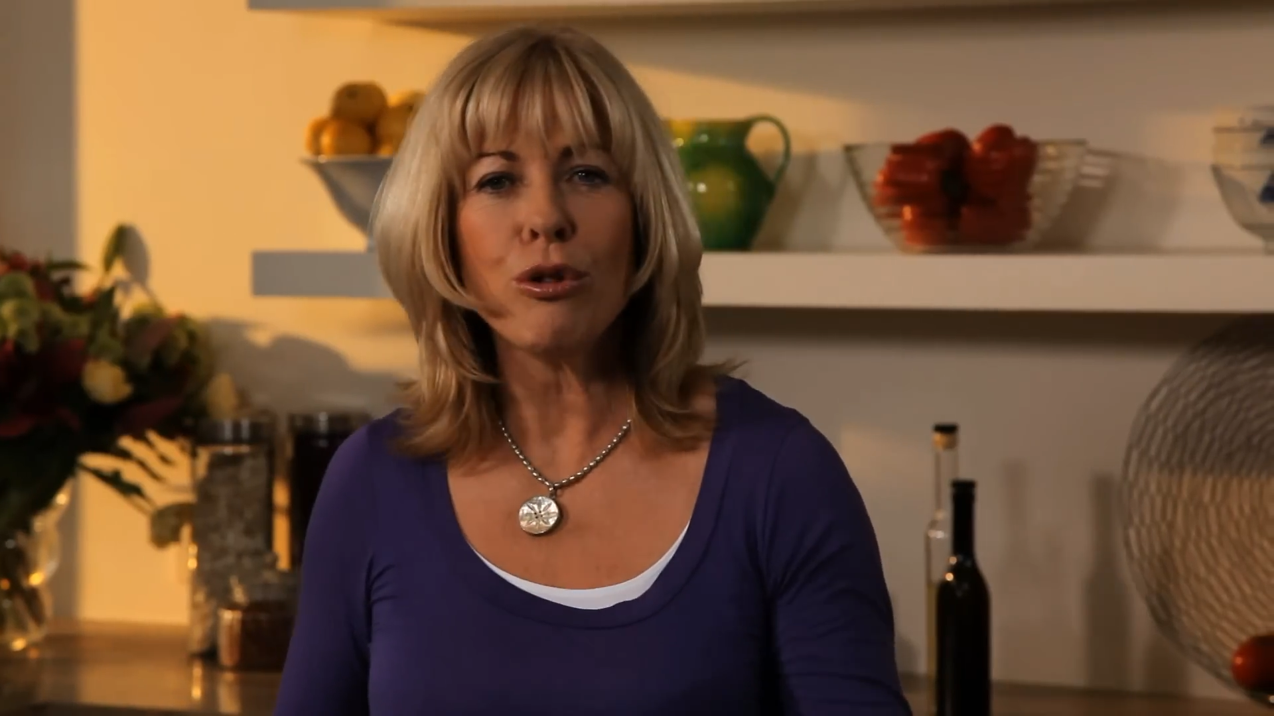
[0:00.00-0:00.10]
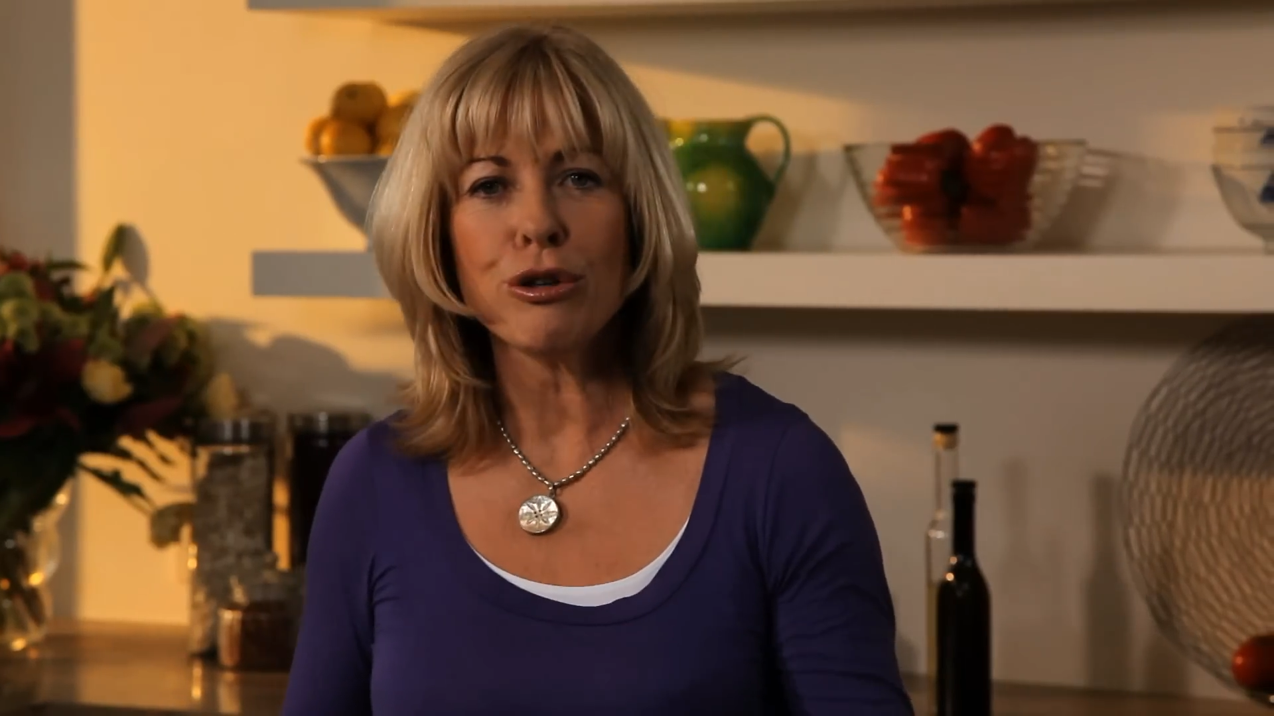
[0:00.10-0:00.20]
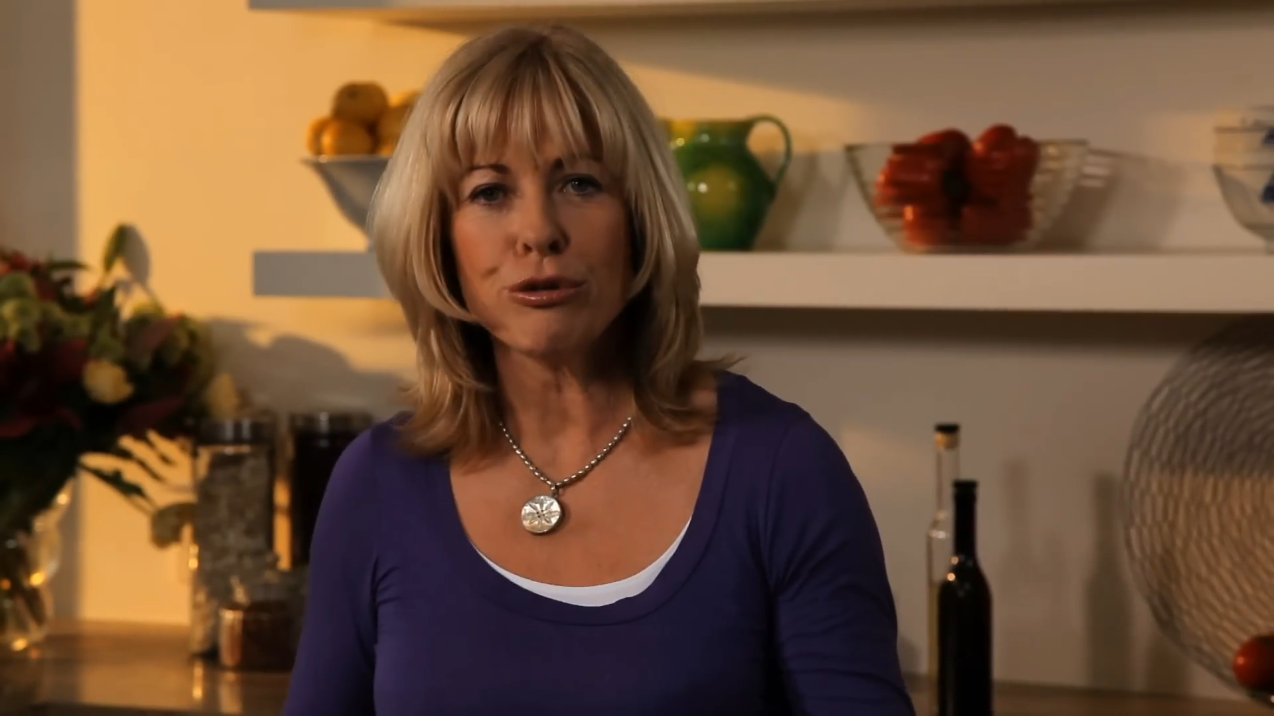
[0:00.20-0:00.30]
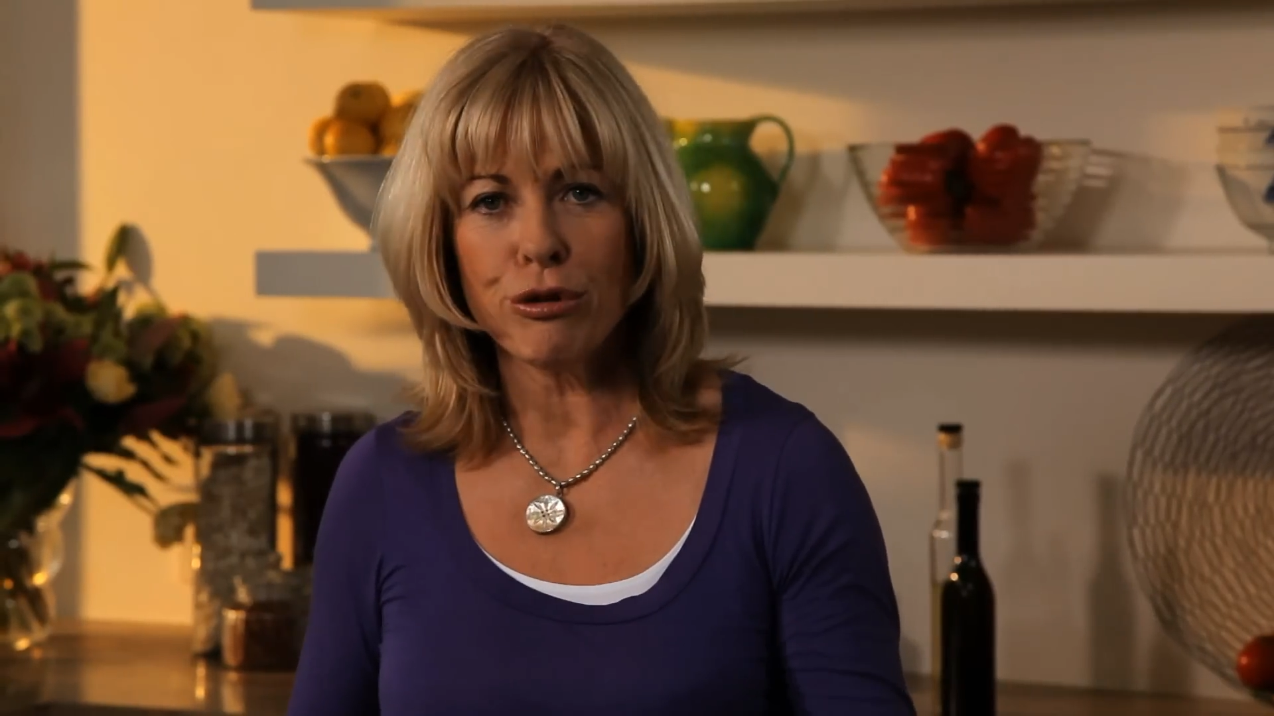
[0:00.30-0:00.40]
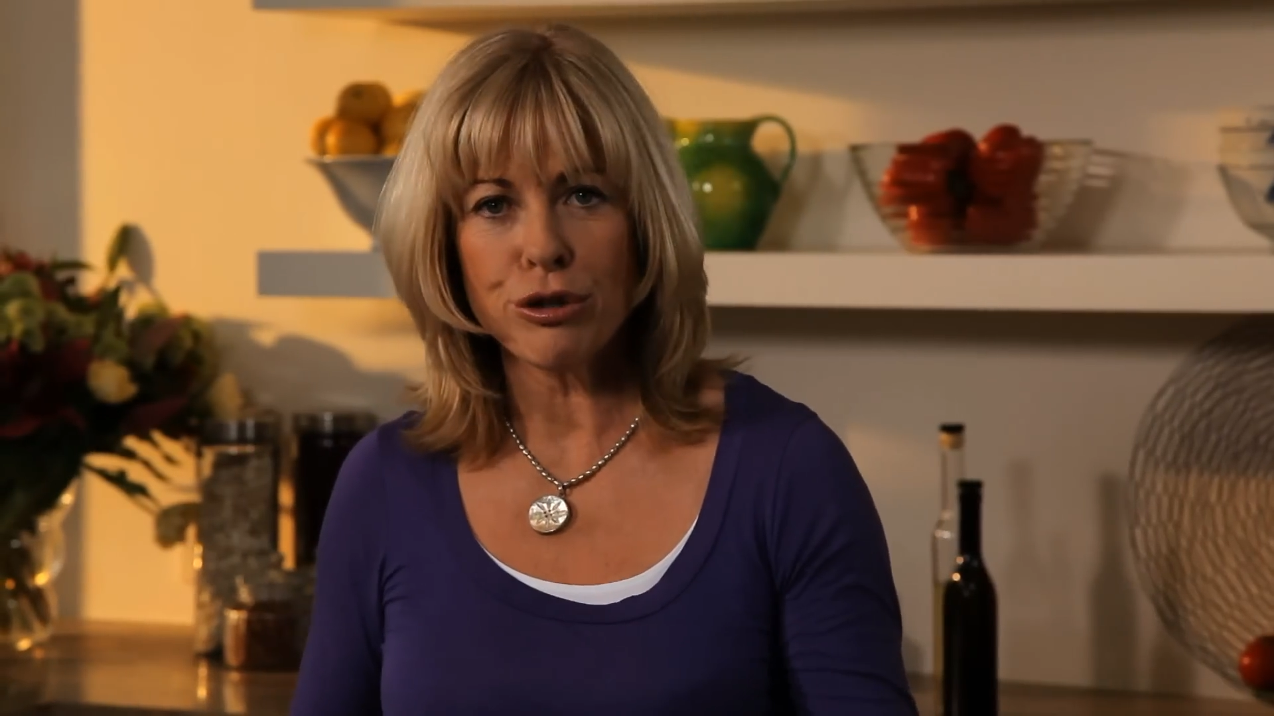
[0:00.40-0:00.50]

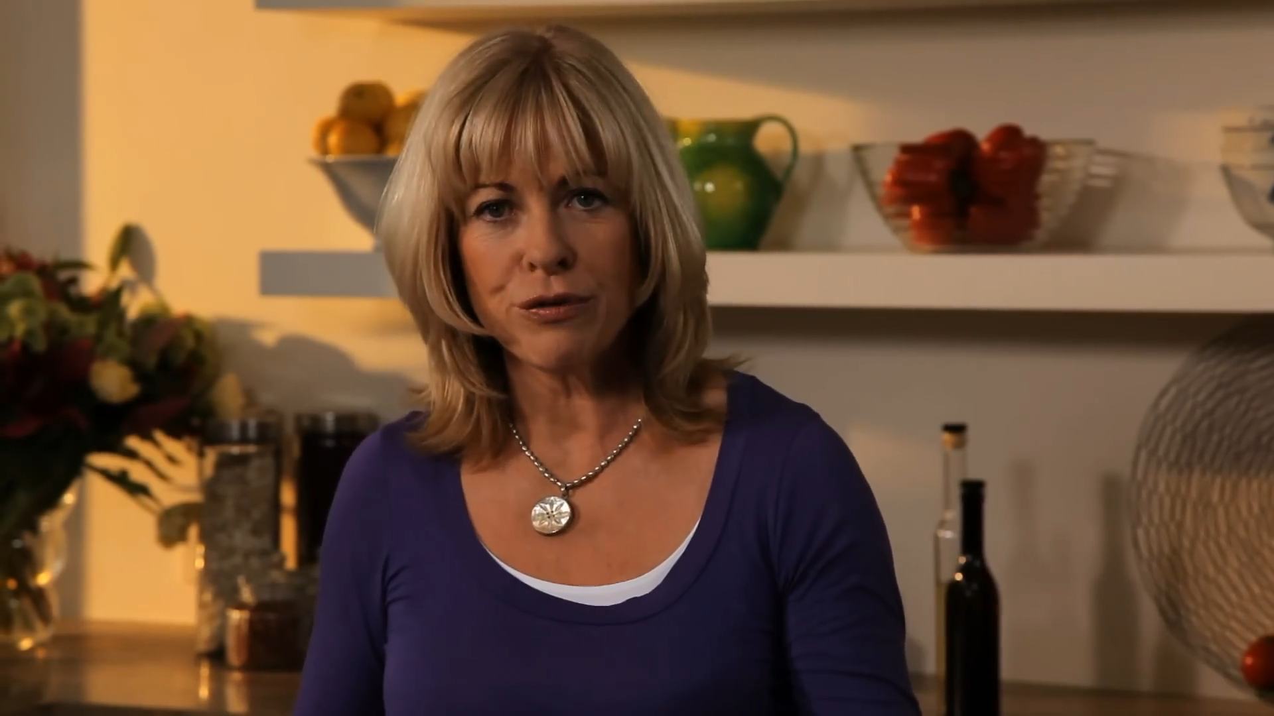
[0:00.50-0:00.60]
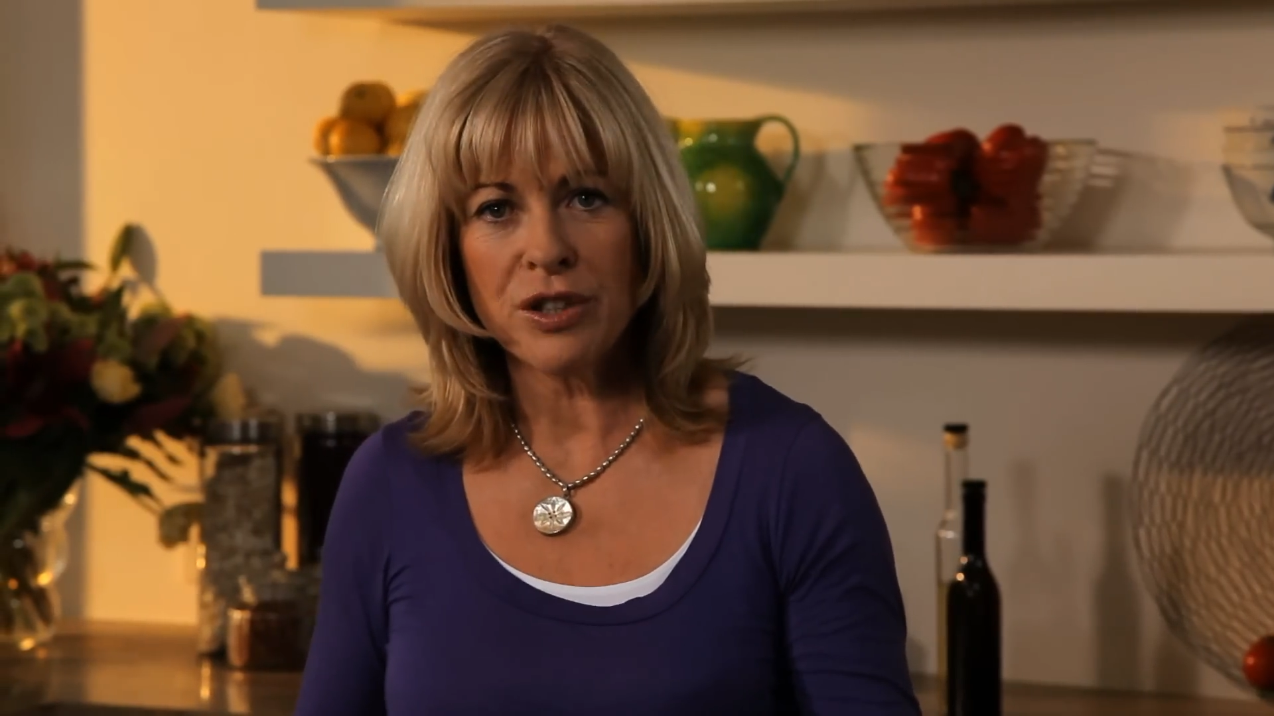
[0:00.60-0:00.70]
those roast